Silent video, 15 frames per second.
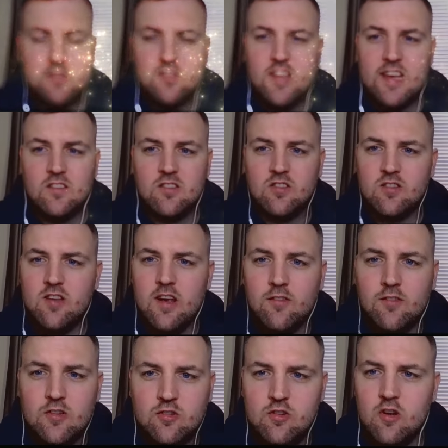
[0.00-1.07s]
six,
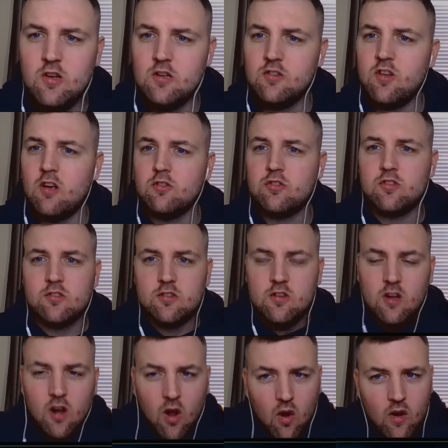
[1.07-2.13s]
Silverstone. So
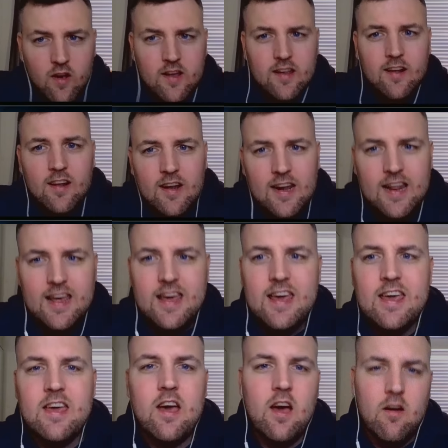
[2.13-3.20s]

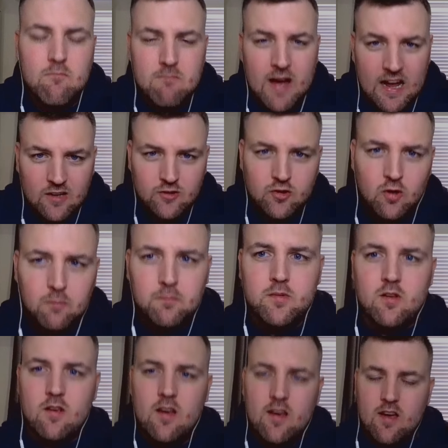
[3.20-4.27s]
slightly match-upped
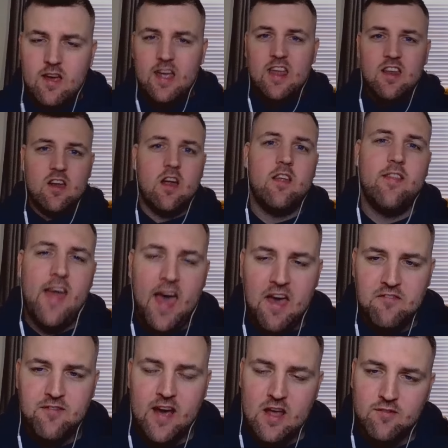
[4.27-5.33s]
in their
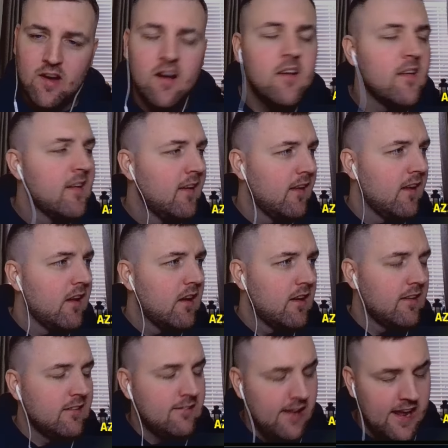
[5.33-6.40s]
favour.
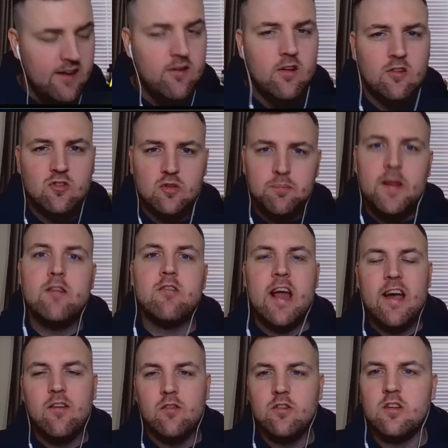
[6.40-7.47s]
Did spin
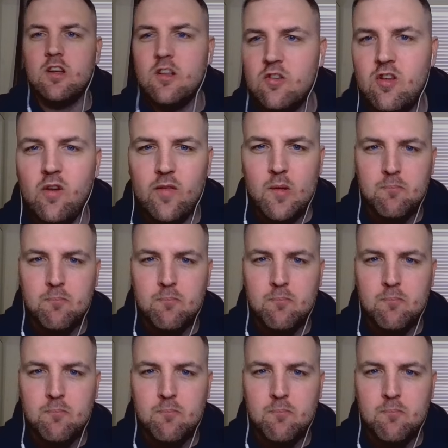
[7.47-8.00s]
round until the